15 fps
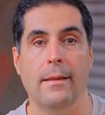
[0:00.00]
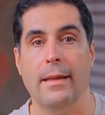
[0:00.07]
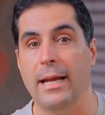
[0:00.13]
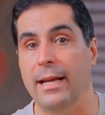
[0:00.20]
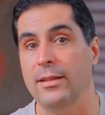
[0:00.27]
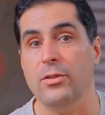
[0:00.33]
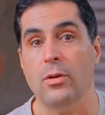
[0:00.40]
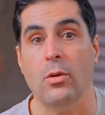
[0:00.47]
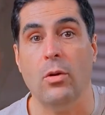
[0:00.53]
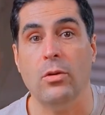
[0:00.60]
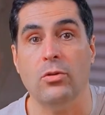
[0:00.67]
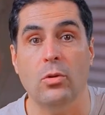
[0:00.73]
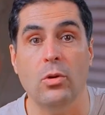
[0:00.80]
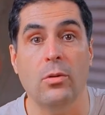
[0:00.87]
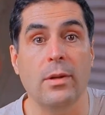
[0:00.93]
There is no
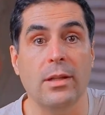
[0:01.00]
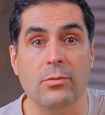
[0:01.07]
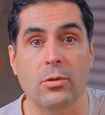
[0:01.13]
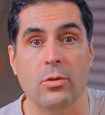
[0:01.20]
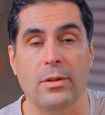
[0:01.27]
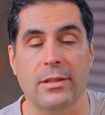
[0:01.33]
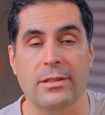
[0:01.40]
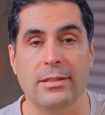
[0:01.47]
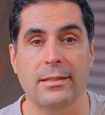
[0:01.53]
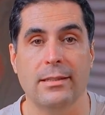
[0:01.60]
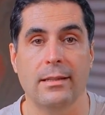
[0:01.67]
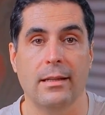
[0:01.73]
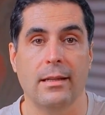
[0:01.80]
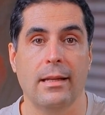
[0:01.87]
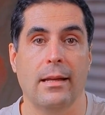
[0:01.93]
control over the
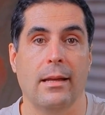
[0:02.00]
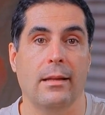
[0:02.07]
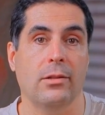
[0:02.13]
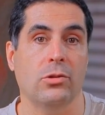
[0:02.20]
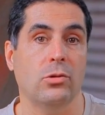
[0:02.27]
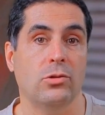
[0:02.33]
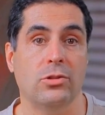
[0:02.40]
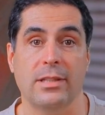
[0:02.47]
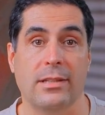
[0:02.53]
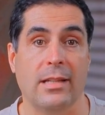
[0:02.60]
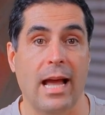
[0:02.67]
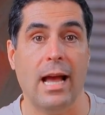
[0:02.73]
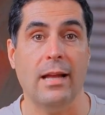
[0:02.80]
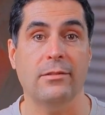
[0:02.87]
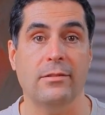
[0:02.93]
voice you just
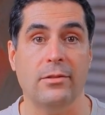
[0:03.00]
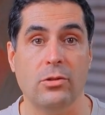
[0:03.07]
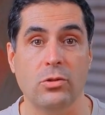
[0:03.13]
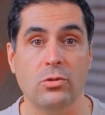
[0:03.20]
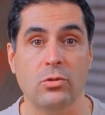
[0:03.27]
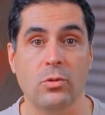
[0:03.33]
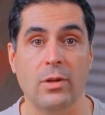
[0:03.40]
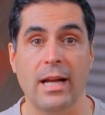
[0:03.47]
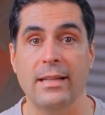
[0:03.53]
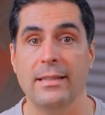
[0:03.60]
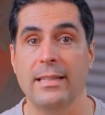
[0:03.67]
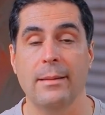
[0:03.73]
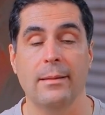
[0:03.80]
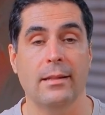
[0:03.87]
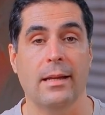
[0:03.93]
have to
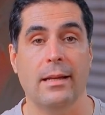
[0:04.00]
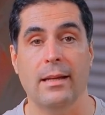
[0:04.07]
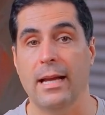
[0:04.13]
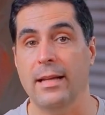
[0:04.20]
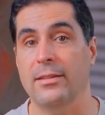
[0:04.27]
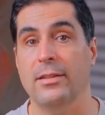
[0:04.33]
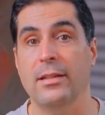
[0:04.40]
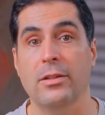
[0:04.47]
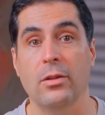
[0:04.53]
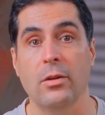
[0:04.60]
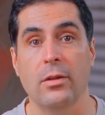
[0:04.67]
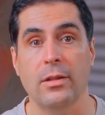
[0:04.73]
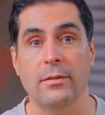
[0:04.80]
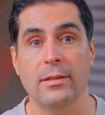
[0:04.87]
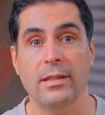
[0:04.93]
accept it and she's
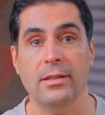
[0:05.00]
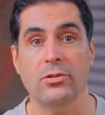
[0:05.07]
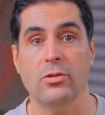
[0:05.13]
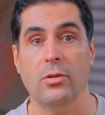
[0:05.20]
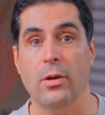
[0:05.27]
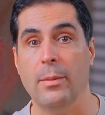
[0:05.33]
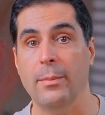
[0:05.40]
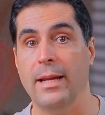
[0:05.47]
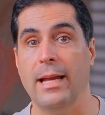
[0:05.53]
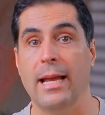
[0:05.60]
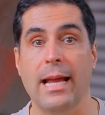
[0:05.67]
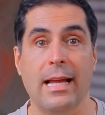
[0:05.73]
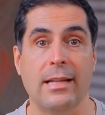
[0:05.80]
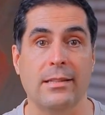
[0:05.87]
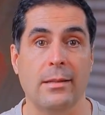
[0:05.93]
got a very strong
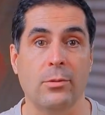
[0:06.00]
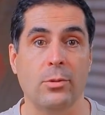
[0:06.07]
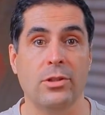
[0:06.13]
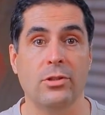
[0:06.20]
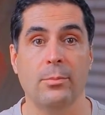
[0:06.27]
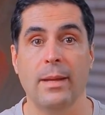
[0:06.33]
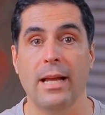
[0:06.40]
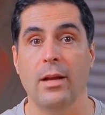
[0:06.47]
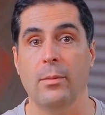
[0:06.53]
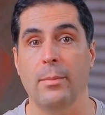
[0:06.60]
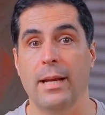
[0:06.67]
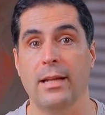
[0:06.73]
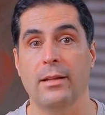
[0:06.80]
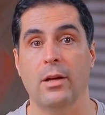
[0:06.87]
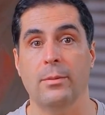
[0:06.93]
American accent which may or
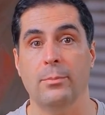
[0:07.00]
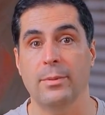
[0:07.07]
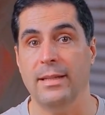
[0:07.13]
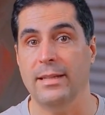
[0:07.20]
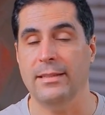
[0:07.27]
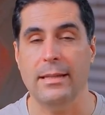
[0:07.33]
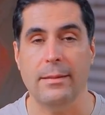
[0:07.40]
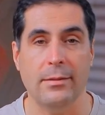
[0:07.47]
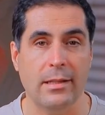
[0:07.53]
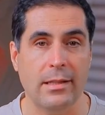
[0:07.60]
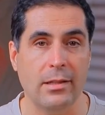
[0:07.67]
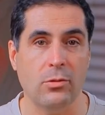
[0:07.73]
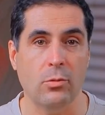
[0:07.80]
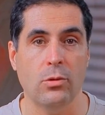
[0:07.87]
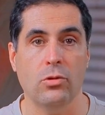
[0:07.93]
may not be something
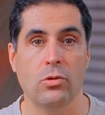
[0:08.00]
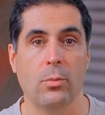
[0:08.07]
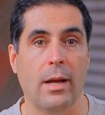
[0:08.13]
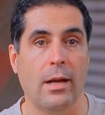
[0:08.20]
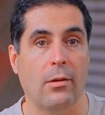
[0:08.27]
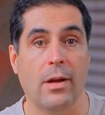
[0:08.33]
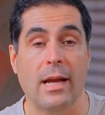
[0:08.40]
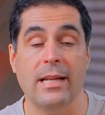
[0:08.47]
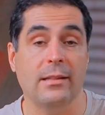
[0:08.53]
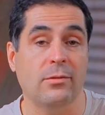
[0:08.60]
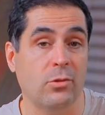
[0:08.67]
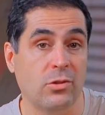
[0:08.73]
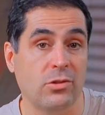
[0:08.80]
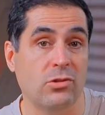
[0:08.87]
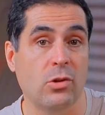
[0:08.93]
that you want. You might not like the
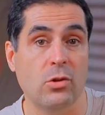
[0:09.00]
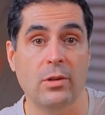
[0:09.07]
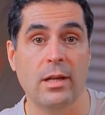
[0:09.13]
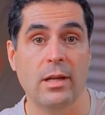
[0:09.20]
voice. So